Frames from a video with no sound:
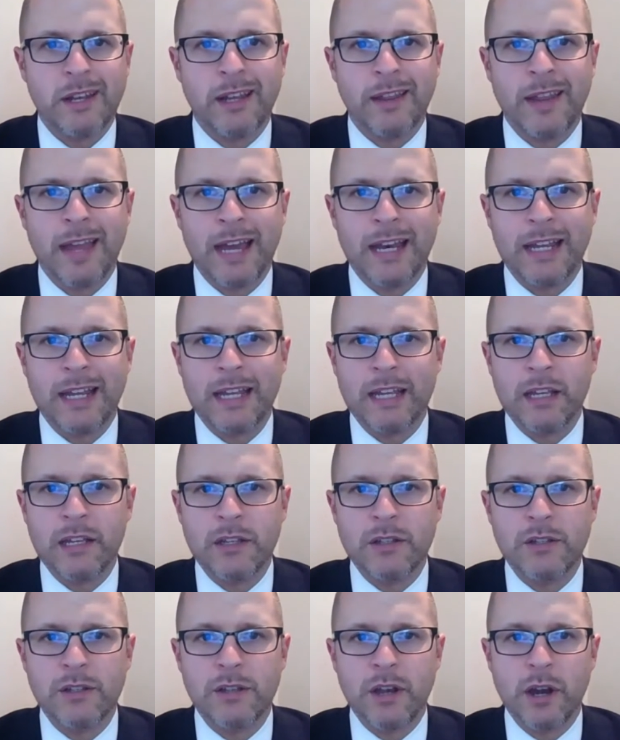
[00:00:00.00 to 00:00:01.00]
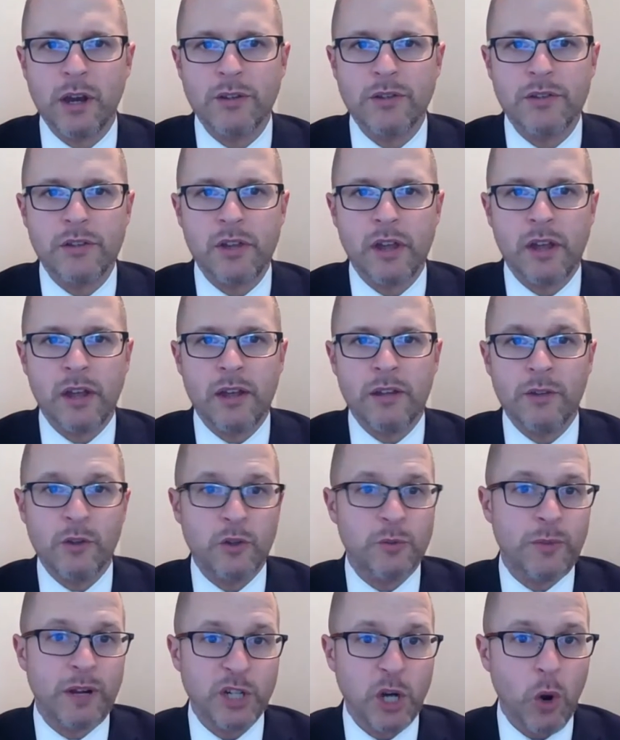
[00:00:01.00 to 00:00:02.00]
and that is there's
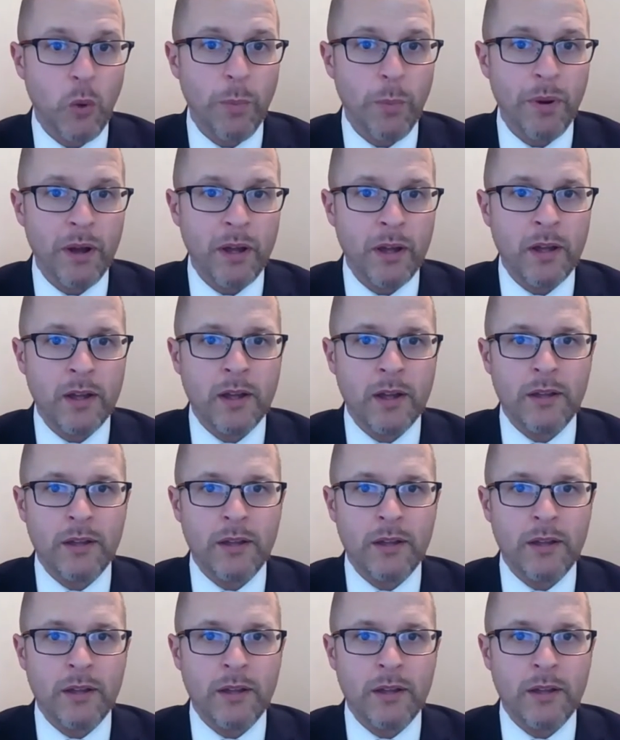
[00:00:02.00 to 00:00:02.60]
there's much hope.